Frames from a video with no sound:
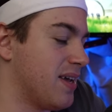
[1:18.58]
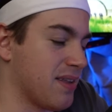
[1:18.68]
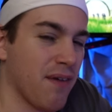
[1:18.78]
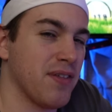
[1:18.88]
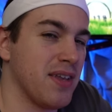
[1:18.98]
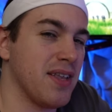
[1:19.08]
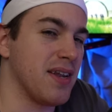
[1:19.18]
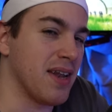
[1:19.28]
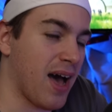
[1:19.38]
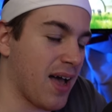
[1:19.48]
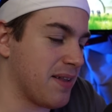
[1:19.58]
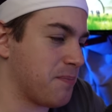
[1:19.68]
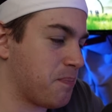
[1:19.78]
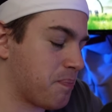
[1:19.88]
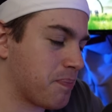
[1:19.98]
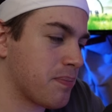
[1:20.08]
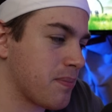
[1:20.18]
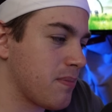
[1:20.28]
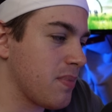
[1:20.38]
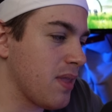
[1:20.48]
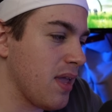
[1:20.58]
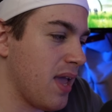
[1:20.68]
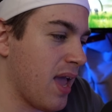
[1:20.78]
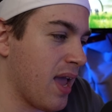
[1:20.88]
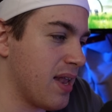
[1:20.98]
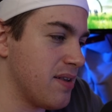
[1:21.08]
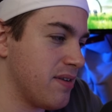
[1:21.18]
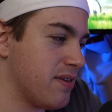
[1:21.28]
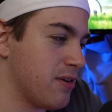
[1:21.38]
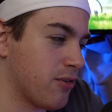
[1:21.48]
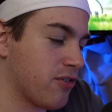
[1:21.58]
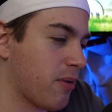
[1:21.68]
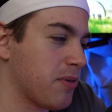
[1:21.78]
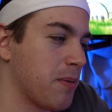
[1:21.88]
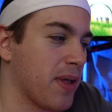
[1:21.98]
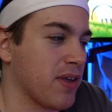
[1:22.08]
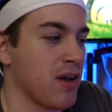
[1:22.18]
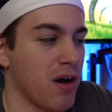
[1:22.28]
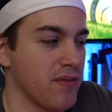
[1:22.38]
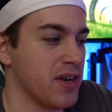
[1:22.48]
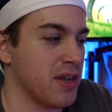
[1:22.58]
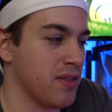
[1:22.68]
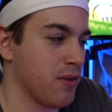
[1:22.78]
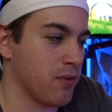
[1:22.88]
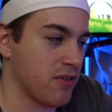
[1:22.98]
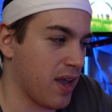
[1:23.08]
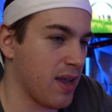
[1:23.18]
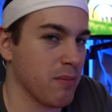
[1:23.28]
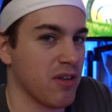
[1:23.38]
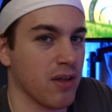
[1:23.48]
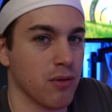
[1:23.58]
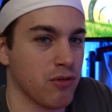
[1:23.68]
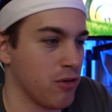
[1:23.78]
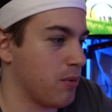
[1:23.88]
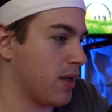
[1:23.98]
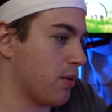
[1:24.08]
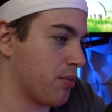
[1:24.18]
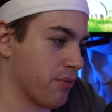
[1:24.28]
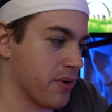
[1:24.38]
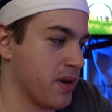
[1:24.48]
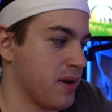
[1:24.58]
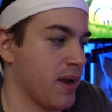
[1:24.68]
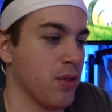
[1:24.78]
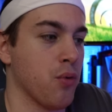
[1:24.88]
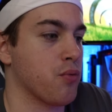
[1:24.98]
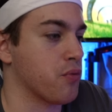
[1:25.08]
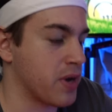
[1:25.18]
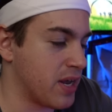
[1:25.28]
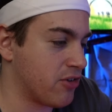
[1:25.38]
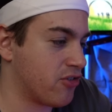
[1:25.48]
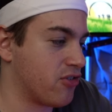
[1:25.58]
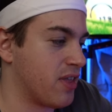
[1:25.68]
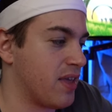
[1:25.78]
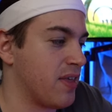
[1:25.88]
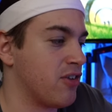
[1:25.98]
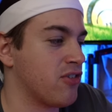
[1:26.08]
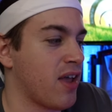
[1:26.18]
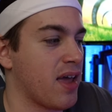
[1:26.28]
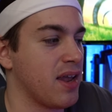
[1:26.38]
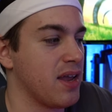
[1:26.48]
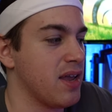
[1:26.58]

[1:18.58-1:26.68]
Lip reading: It definitely did not. And, just something about the Covenant in those games, Halo 2, Halo 3, Halo Reach, they just had